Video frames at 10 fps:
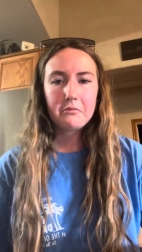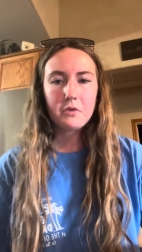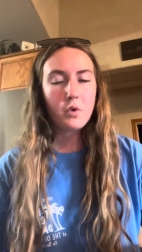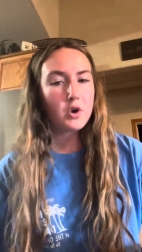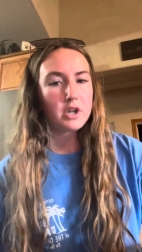
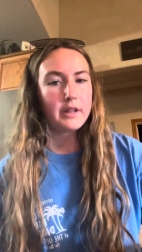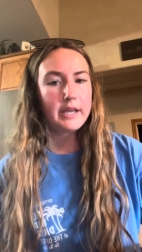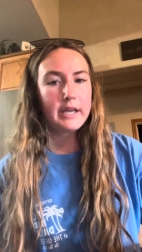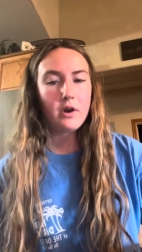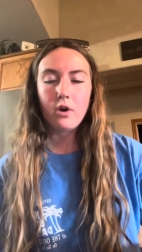
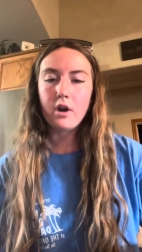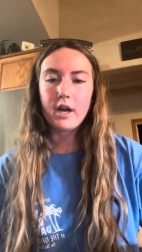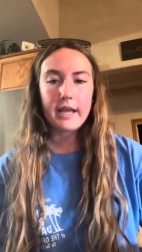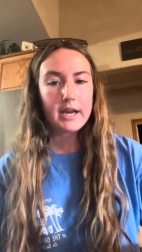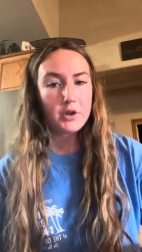quarterly or
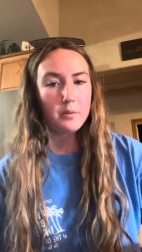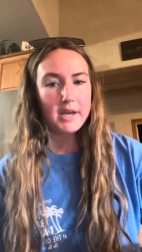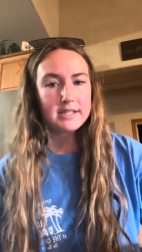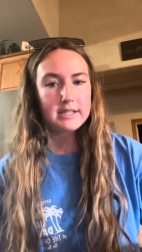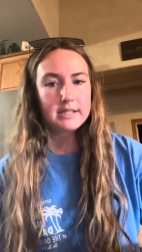on an annual
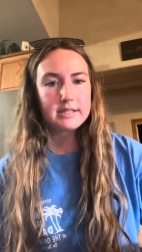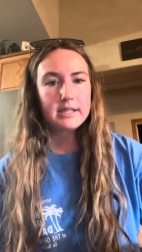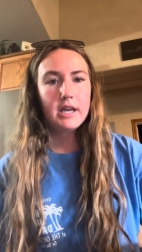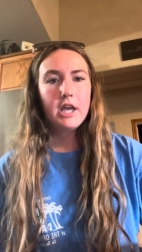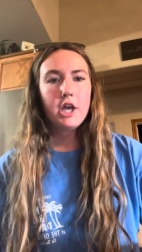basis,
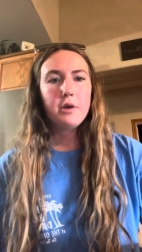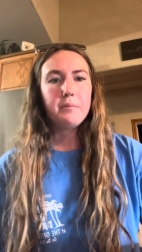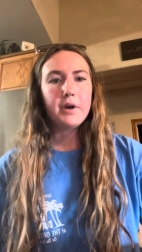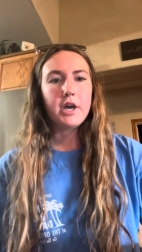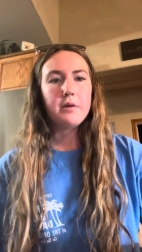
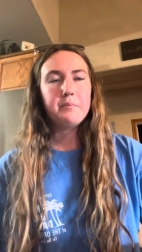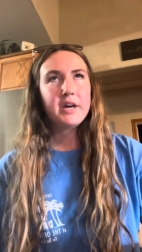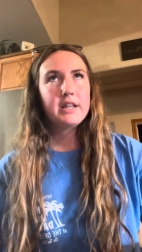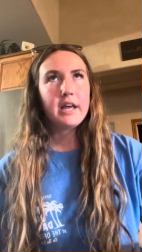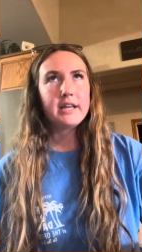but
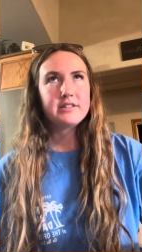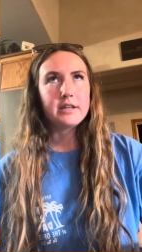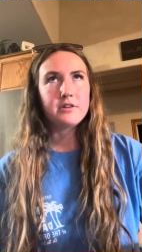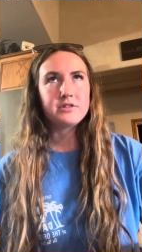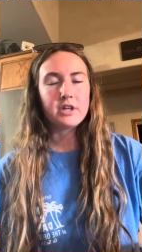Bud Light
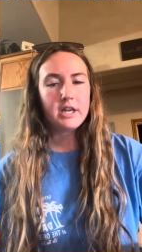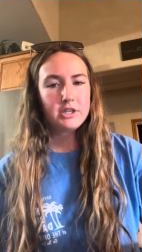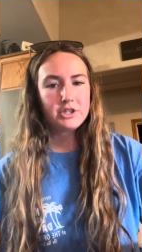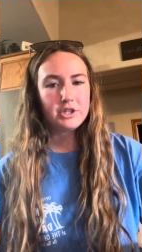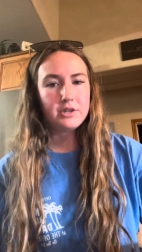sales are
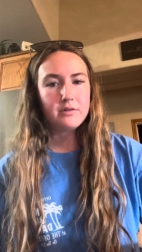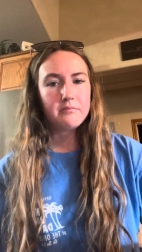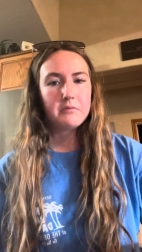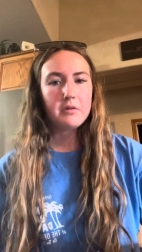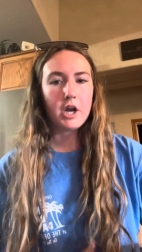issued
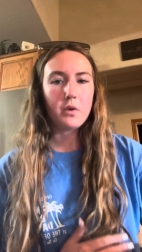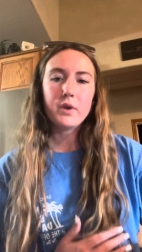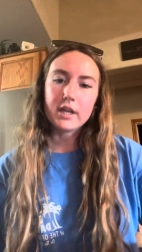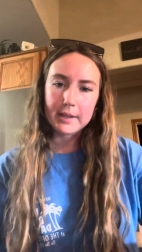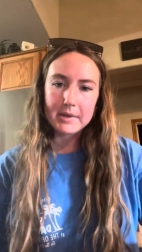on a
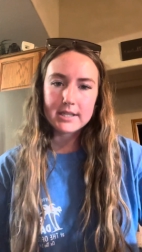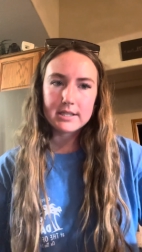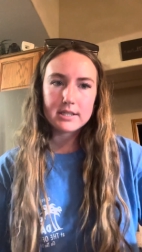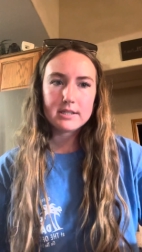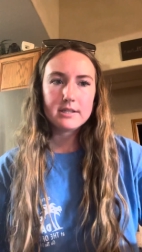weekly
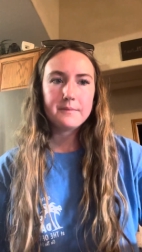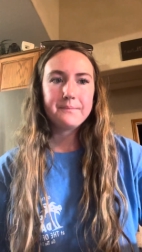basis.